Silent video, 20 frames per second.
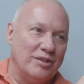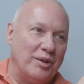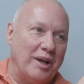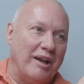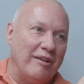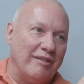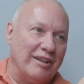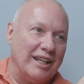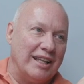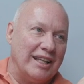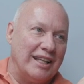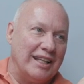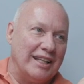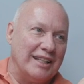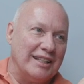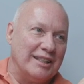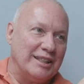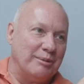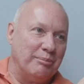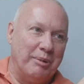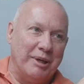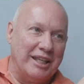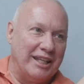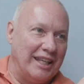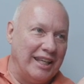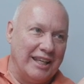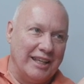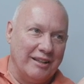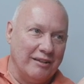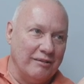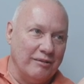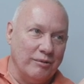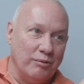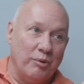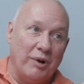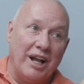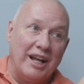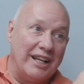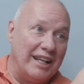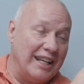traveling, speaking,
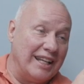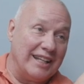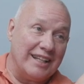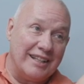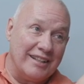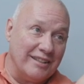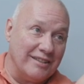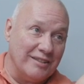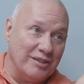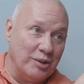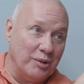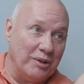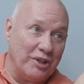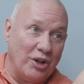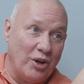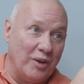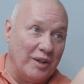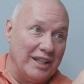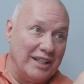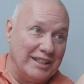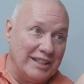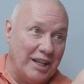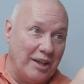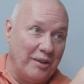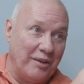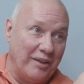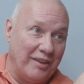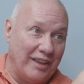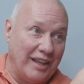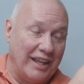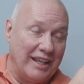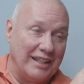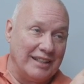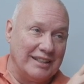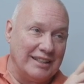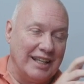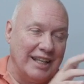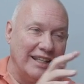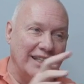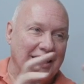writing, doing all these other
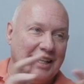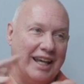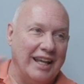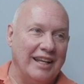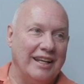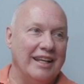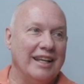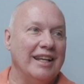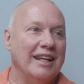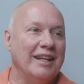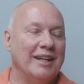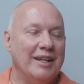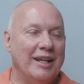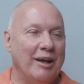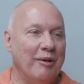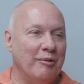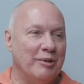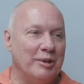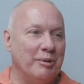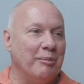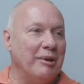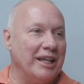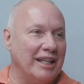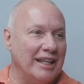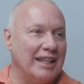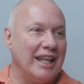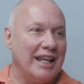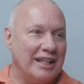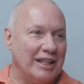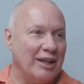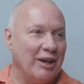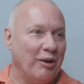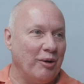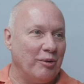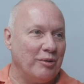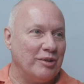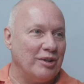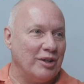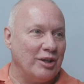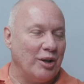things, and yet it was a big
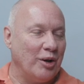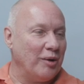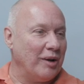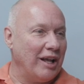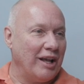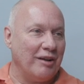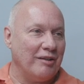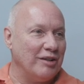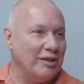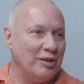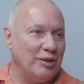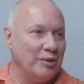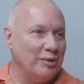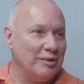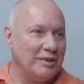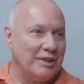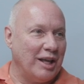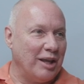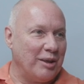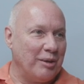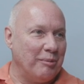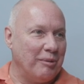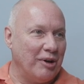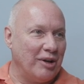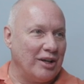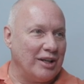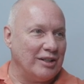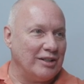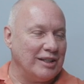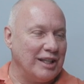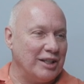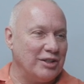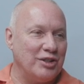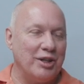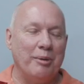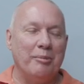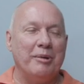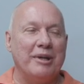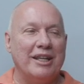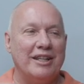let-go to go down to South America. It's like
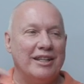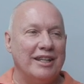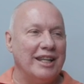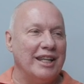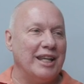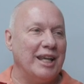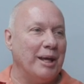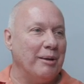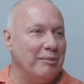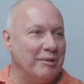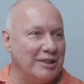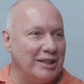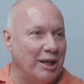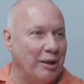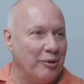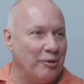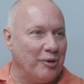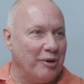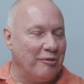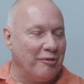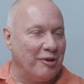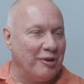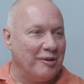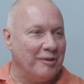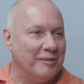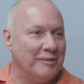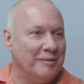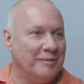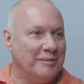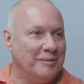jumping into the Amazon River